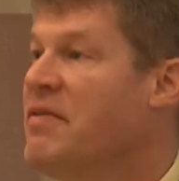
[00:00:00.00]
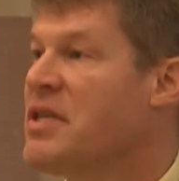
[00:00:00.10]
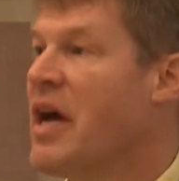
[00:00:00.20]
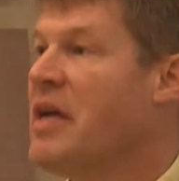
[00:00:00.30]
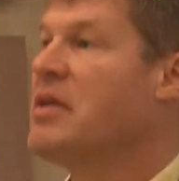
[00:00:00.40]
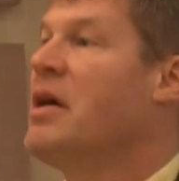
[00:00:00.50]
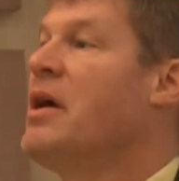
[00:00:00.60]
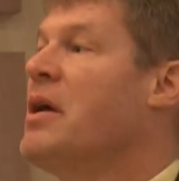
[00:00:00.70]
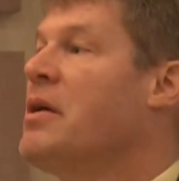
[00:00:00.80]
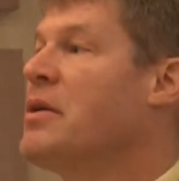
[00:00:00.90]
site
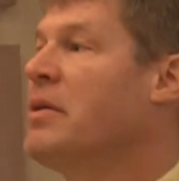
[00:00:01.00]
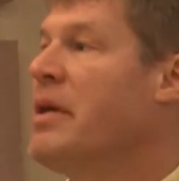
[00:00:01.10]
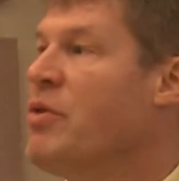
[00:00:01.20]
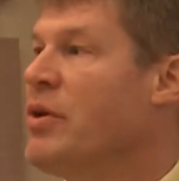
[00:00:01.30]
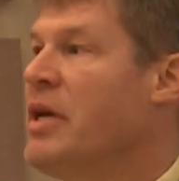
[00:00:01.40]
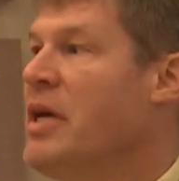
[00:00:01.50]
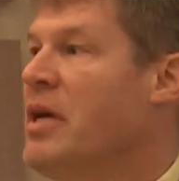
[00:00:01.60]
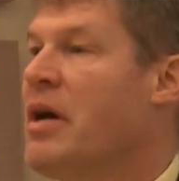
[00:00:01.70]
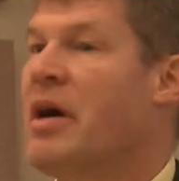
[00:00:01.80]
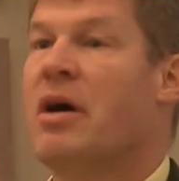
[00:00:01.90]
deliberately